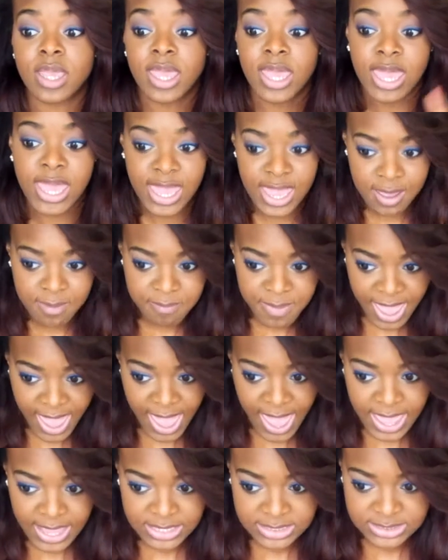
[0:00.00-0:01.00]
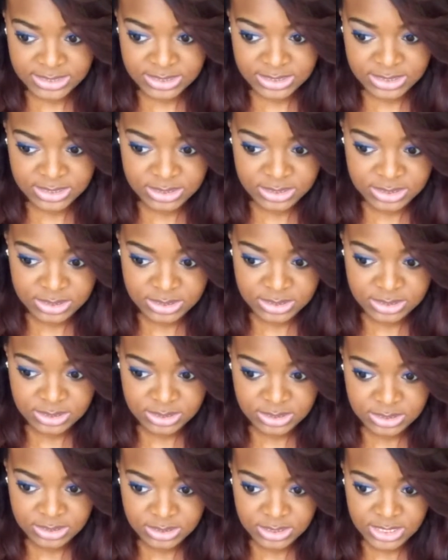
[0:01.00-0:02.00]
handbags,
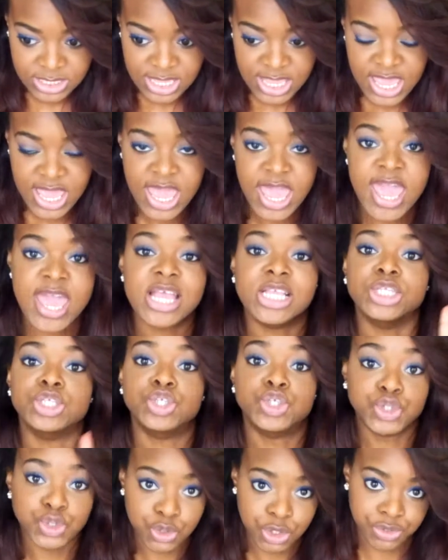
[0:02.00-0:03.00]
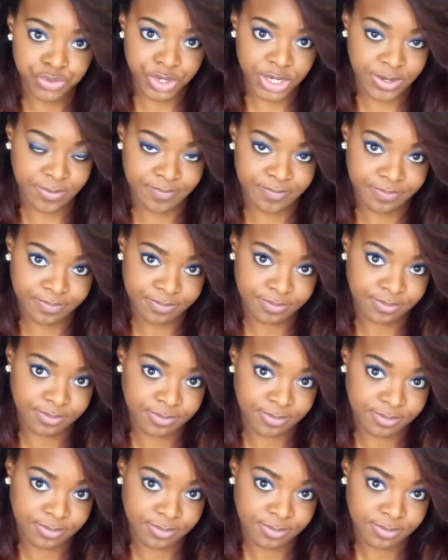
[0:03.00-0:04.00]
and jewelry.
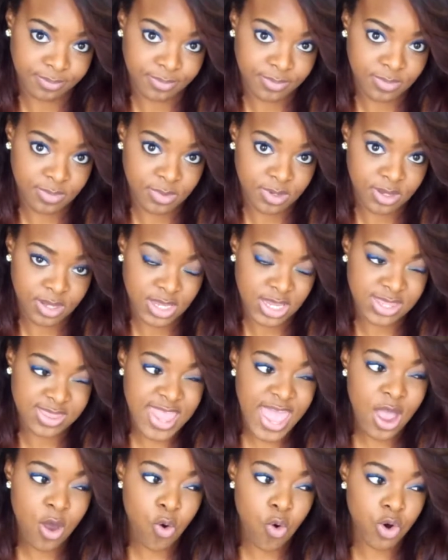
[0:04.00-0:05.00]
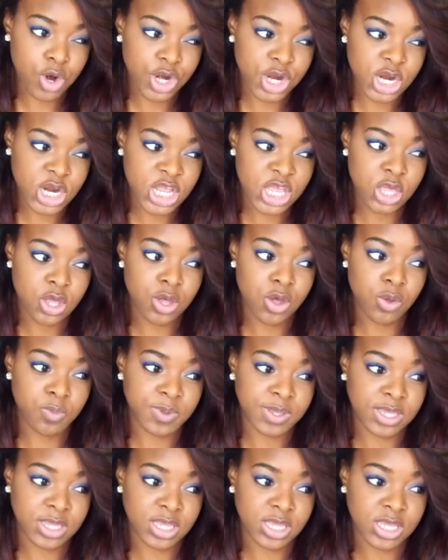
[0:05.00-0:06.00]
In that order, it'll
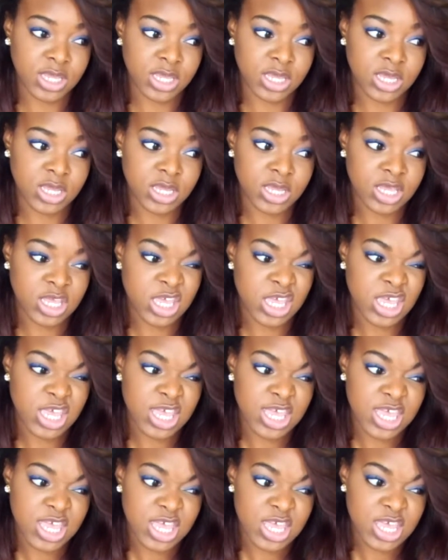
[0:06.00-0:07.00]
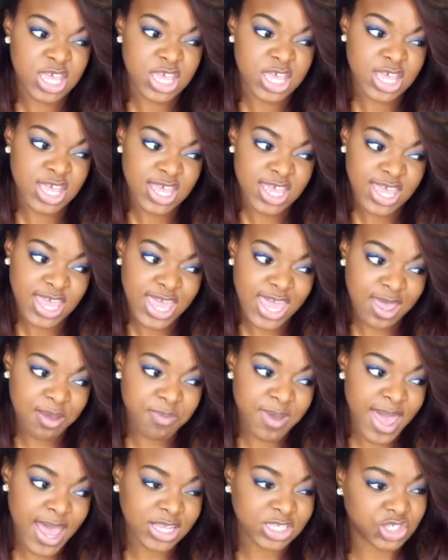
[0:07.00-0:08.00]
be
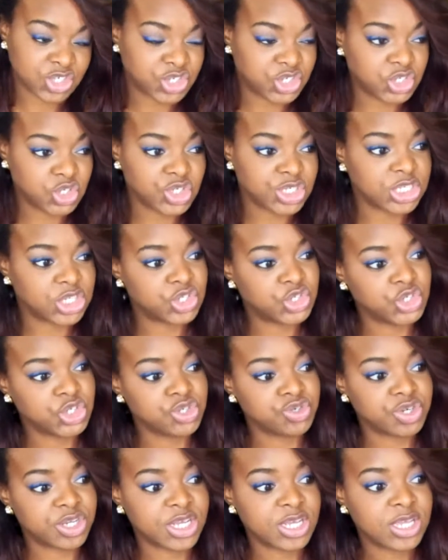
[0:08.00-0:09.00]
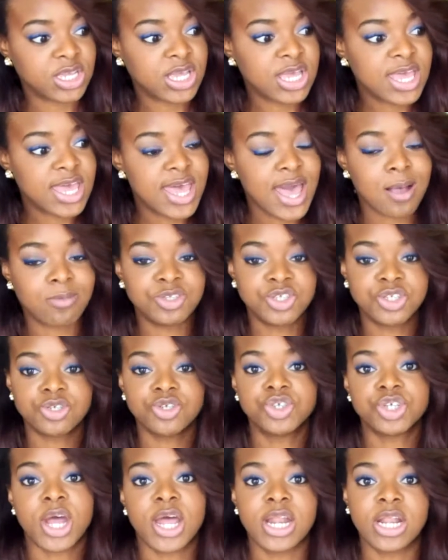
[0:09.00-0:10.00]
handbags and shoes and jewelry. I'm
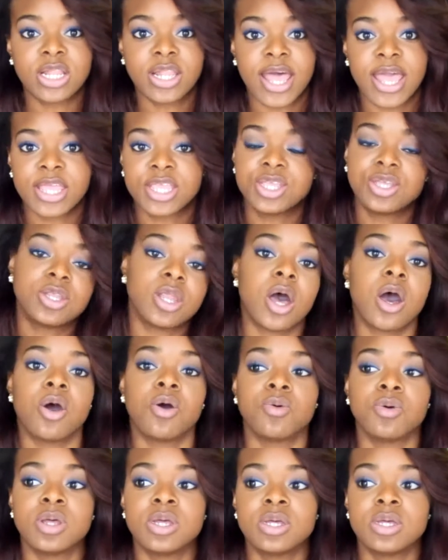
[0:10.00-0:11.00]
still trying to, like, you know,